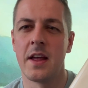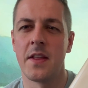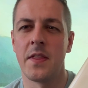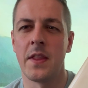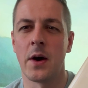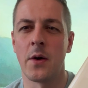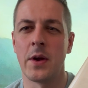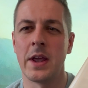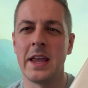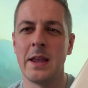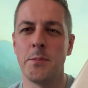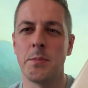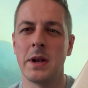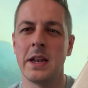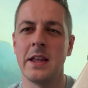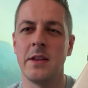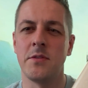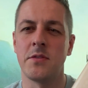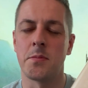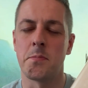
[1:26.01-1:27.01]
Now he
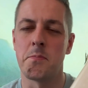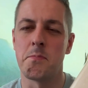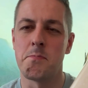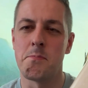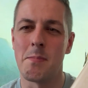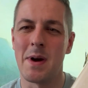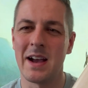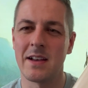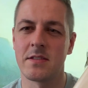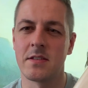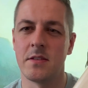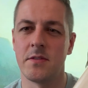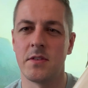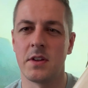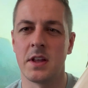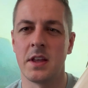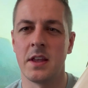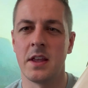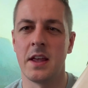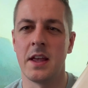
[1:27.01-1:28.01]
believes
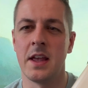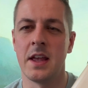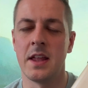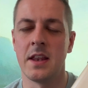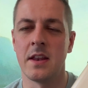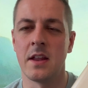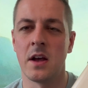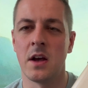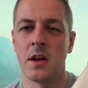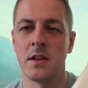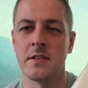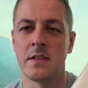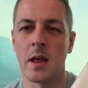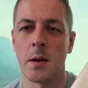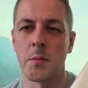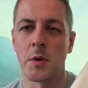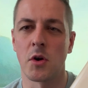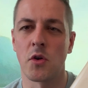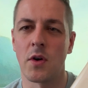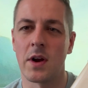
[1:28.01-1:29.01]
massively in
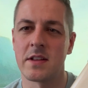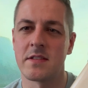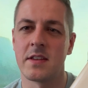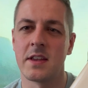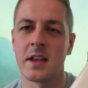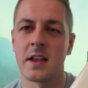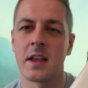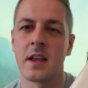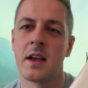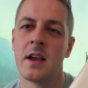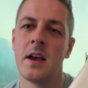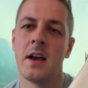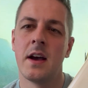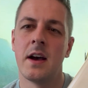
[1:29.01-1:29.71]
democratic,